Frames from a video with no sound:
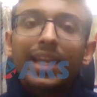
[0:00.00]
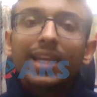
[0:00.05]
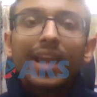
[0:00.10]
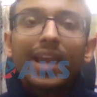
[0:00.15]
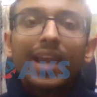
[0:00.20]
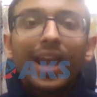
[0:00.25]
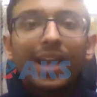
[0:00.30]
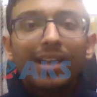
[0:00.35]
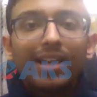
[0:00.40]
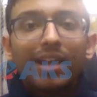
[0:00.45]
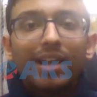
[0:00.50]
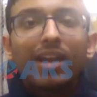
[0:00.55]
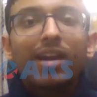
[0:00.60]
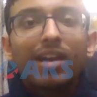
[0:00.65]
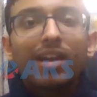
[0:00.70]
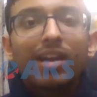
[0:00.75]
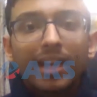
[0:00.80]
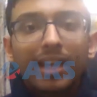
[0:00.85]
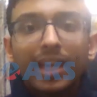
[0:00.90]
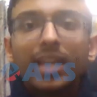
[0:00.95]

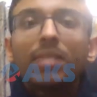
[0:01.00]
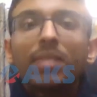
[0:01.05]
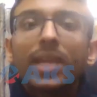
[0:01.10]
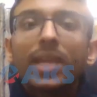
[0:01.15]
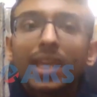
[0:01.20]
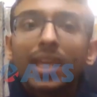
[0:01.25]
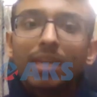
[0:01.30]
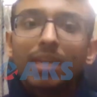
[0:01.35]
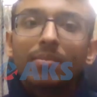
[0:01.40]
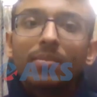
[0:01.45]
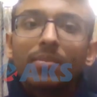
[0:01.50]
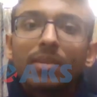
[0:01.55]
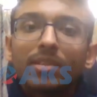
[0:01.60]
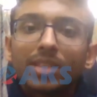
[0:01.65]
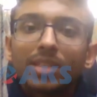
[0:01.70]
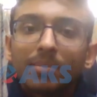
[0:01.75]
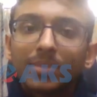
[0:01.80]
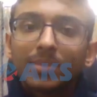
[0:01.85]
it became